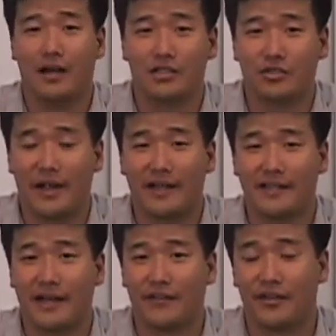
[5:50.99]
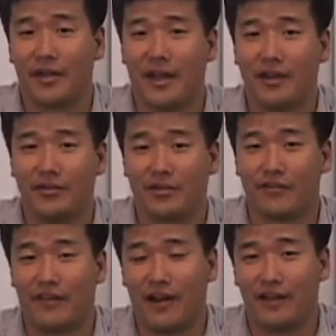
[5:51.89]
Track it down if you can. You can
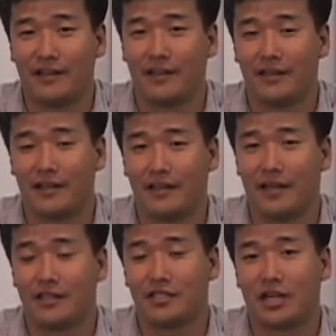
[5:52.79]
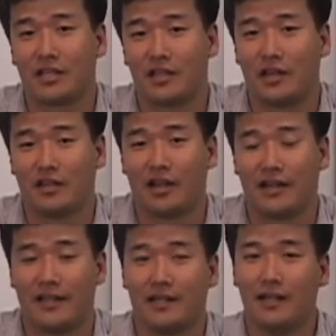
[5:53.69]
find Leonidas chocolate online
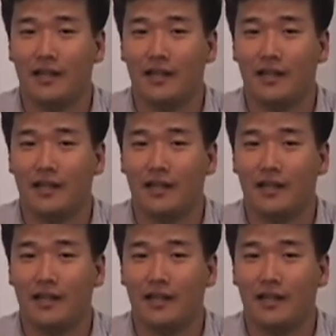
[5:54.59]
at